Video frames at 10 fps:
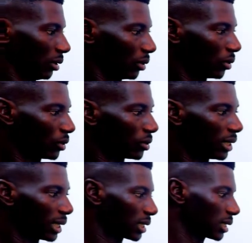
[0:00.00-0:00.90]
go to the
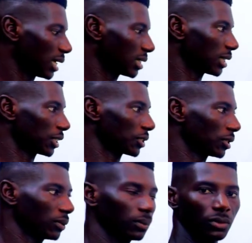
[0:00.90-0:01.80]
exercise
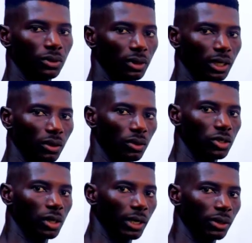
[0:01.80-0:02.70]
section. You can go
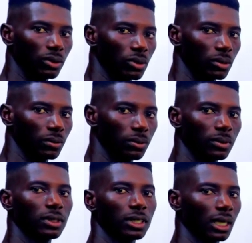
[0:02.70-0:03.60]
to our YouTube
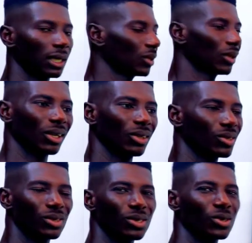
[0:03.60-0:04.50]
channel. going to
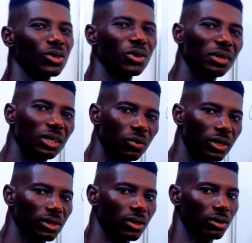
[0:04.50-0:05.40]
see so many
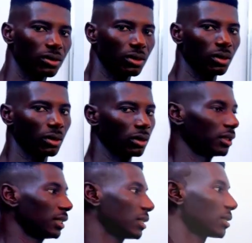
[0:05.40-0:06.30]
questions
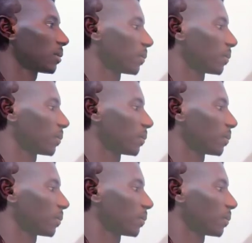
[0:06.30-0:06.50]
on it.